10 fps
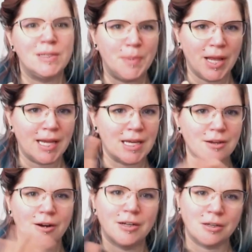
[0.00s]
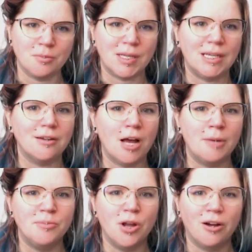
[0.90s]
blanket yarn, he'll be
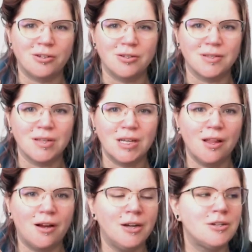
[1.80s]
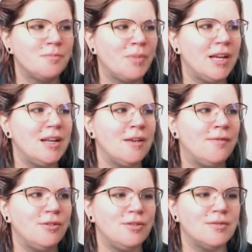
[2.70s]
obnoxiously large. But if
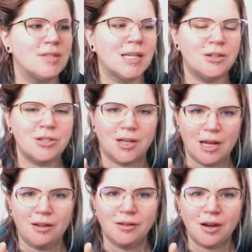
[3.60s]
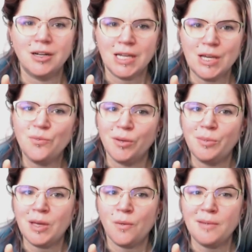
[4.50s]
you use like a Chanel yarn, he will
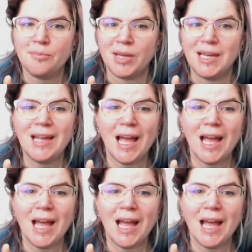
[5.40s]
be quite big.